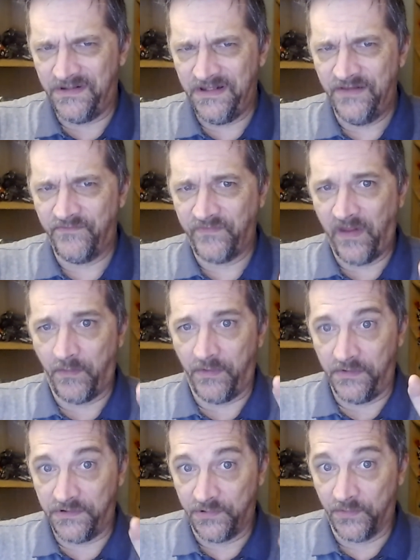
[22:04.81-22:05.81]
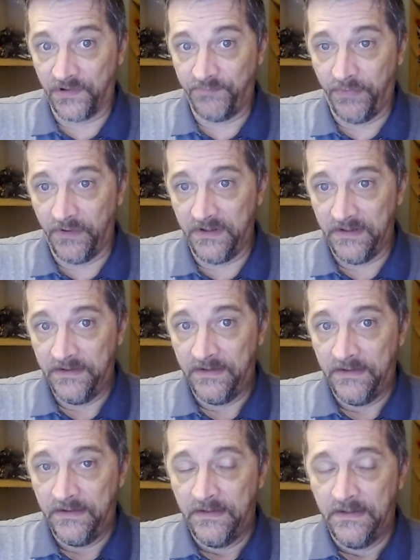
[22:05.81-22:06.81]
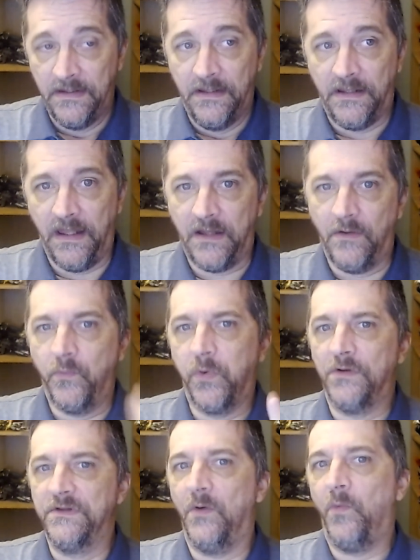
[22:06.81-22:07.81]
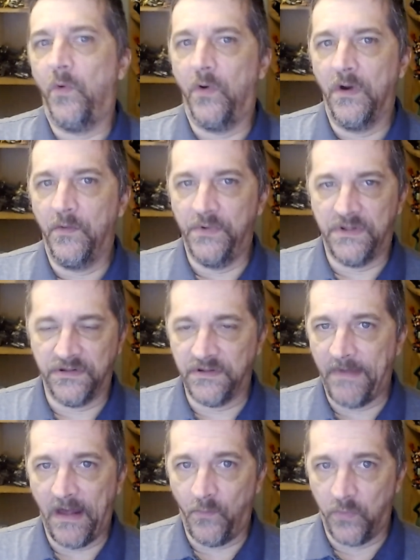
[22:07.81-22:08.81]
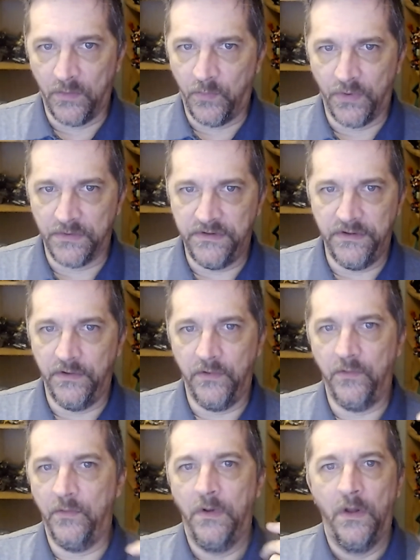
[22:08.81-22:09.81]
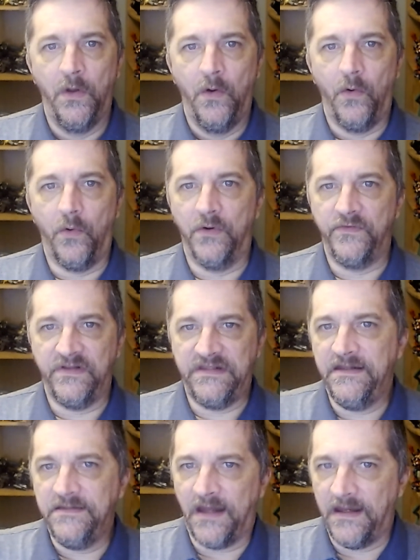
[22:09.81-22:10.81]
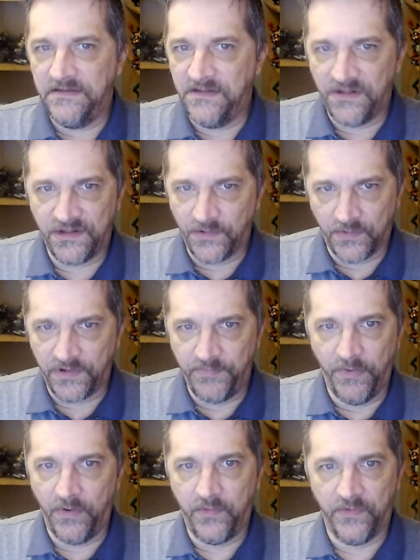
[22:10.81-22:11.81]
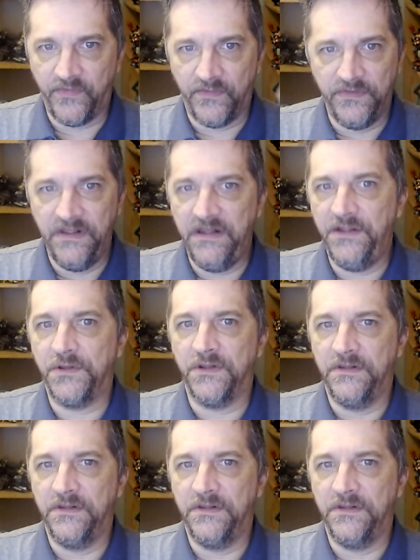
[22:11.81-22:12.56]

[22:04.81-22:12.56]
Either they were a source book, like World at War, which is about World War II, or the Teen Titans source book, or the Legion,